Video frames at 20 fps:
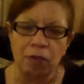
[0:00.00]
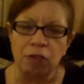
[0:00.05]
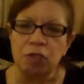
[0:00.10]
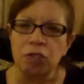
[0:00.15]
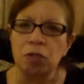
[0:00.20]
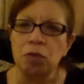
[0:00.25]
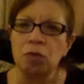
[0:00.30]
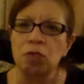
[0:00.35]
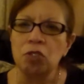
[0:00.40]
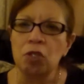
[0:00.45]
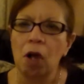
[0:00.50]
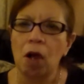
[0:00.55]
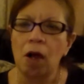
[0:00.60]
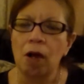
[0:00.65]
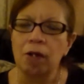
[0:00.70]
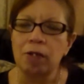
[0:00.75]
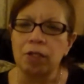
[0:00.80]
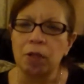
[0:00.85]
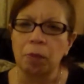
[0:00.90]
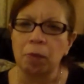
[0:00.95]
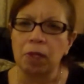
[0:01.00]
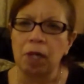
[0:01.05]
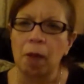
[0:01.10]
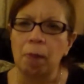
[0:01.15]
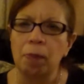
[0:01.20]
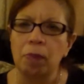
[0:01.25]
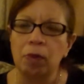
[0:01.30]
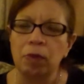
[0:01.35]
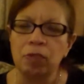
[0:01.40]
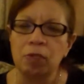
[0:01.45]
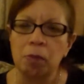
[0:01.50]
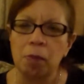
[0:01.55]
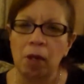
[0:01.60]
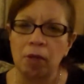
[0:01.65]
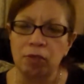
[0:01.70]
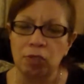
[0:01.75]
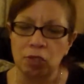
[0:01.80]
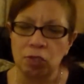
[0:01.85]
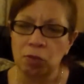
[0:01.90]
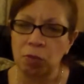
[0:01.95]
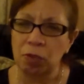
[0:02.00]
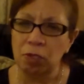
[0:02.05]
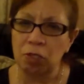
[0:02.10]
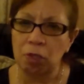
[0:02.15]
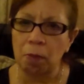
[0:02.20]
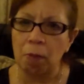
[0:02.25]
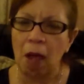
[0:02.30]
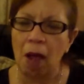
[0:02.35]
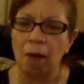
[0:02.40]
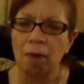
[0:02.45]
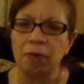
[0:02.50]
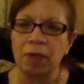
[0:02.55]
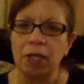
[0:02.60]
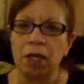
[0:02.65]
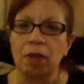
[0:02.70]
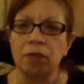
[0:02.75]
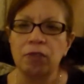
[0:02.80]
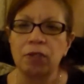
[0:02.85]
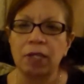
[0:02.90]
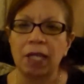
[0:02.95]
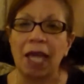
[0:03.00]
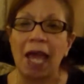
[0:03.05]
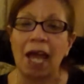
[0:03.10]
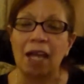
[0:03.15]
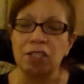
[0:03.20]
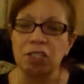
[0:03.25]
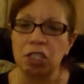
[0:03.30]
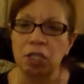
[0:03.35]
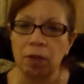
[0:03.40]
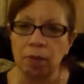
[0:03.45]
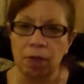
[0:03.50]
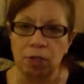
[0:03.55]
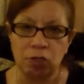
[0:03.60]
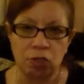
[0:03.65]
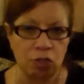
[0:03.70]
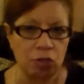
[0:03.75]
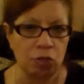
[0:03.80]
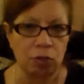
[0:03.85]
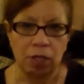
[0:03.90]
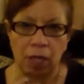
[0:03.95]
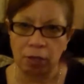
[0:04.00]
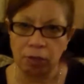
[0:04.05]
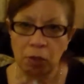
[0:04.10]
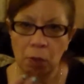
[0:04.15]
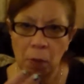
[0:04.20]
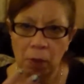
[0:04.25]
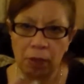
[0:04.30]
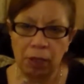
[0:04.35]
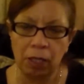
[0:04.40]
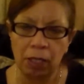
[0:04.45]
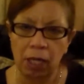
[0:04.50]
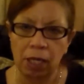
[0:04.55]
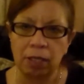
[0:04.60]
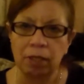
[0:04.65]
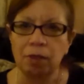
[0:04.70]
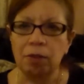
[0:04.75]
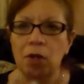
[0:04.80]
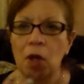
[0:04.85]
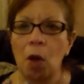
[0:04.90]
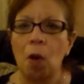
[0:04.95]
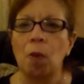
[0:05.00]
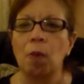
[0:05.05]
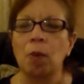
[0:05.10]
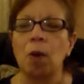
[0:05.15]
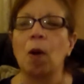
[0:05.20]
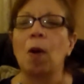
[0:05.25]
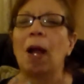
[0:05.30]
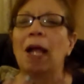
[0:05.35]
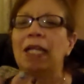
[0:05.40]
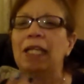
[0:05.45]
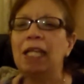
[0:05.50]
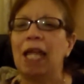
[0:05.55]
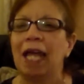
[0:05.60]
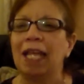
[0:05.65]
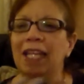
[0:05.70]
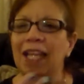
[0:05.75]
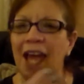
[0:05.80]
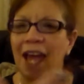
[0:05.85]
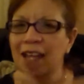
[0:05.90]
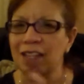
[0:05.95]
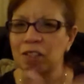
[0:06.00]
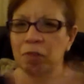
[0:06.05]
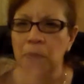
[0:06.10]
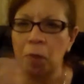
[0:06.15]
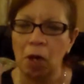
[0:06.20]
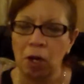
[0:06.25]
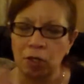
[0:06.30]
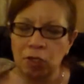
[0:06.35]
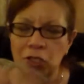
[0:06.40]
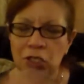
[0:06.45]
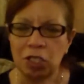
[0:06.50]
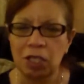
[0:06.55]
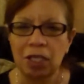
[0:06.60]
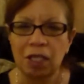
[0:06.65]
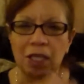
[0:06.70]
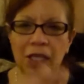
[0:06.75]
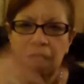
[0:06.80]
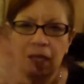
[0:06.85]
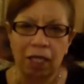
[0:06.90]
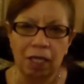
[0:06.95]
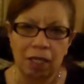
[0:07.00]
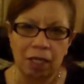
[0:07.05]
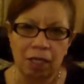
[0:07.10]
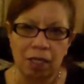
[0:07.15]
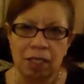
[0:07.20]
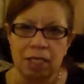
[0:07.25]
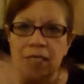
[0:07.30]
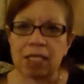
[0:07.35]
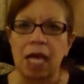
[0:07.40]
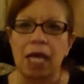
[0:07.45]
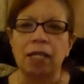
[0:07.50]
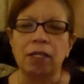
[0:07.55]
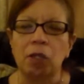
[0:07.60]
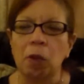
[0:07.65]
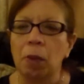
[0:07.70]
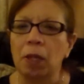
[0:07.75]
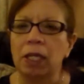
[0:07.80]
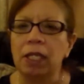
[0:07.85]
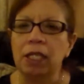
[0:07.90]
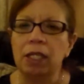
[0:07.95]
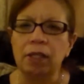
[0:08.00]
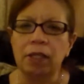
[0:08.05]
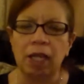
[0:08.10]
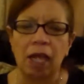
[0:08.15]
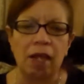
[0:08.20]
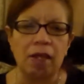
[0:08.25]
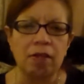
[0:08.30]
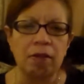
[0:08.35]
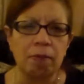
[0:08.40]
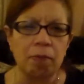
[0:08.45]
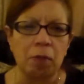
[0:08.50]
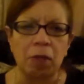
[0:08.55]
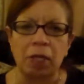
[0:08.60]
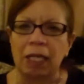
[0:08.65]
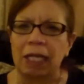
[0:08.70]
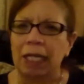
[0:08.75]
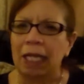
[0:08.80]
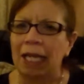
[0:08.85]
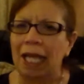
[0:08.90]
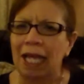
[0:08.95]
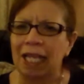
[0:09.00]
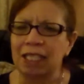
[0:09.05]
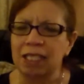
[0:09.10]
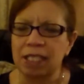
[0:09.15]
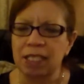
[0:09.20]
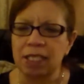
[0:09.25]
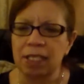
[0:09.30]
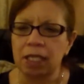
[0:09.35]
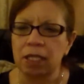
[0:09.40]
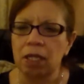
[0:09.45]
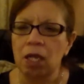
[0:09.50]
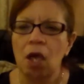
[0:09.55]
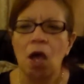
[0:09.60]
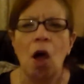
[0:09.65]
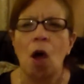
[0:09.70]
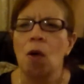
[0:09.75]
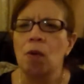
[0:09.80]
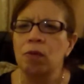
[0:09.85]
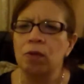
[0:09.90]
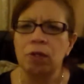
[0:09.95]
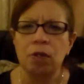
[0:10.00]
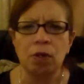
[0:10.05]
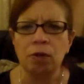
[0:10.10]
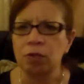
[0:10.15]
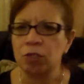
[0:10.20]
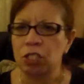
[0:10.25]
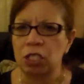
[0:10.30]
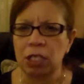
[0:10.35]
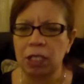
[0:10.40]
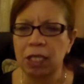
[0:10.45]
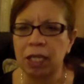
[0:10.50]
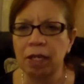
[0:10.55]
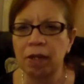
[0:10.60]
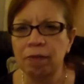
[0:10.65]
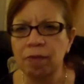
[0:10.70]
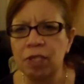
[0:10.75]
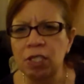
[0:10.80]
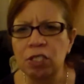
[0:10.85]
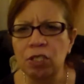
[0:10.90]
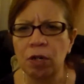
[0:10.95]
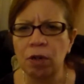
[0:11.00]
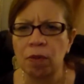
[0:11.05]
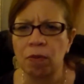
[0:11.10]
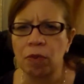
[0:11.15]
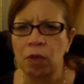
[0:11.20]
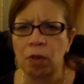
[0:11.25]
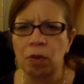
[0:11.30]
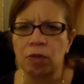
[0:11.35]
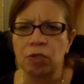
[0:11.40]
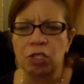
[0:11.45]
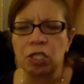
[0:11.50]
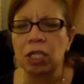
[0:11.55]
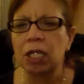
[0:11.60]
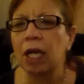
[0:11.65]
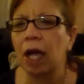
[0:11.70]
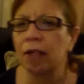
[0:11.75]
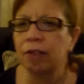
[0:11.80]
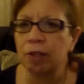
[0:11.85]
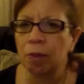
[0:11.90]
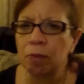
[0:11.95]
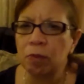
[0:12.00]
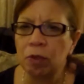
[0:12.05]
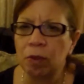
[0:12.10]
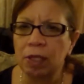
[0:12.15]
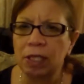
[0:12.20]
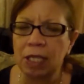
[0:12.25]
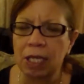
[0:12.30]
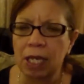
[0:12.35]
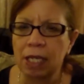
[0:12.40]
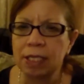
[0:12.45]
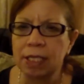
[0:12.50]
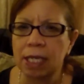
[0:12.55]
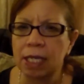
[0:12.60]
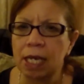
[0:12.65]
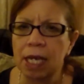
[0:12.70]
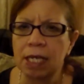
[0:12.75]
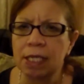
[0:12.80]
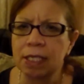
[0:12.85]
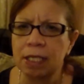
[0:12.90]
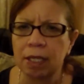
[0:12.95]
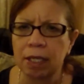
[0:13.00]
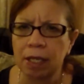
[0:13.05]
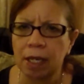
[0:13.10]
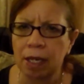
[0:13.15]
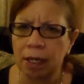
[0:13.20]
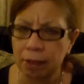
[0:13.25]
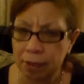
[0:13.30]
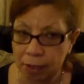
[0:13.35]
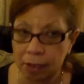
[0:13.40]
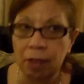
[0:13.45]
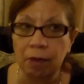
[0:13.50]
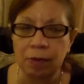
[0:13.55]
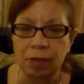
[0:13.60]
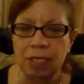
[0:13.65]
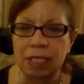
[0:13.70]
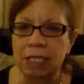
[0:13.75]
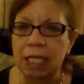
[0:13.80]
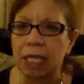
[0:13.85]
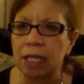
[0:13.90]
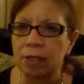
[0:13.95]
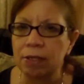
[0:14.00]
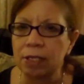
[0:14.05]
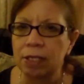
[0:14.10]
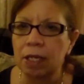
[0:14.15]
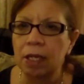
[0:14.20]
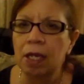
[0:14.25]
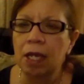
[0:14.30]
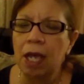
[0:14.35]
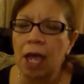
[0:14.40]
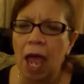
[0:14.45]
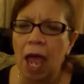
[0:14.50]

the two jars, and when I pulled them out to switch them out, the other cashier registered not the one that I know or I like as much, said quickly gave him a glance and said, "Oh no, she can't return those. She got them during the SAA, you know, the sales."